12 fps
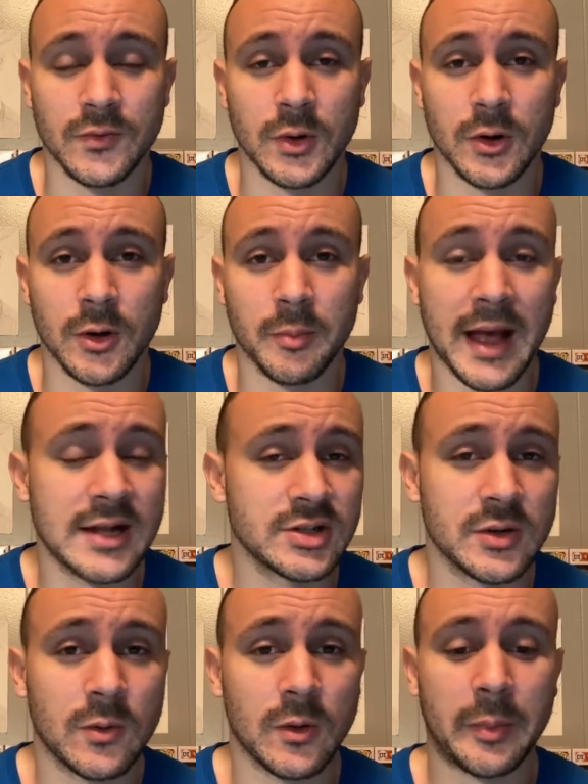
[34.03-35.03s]
your
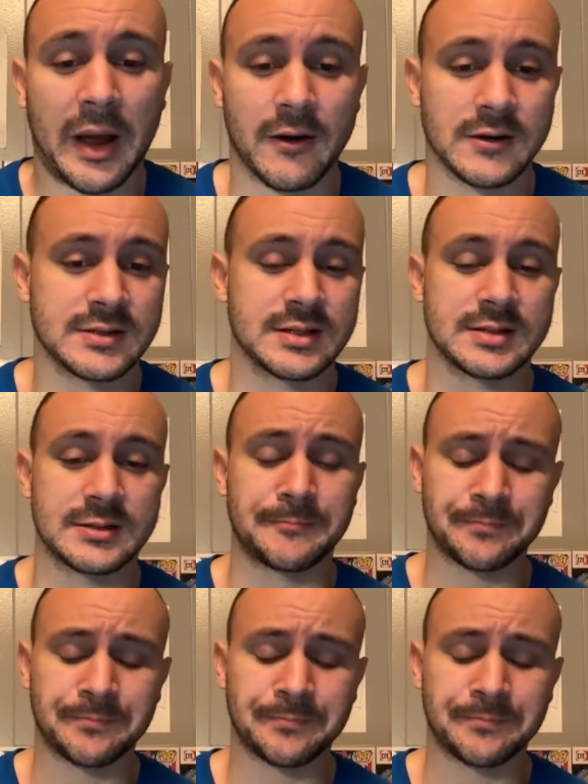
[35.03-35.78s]
magic or power system.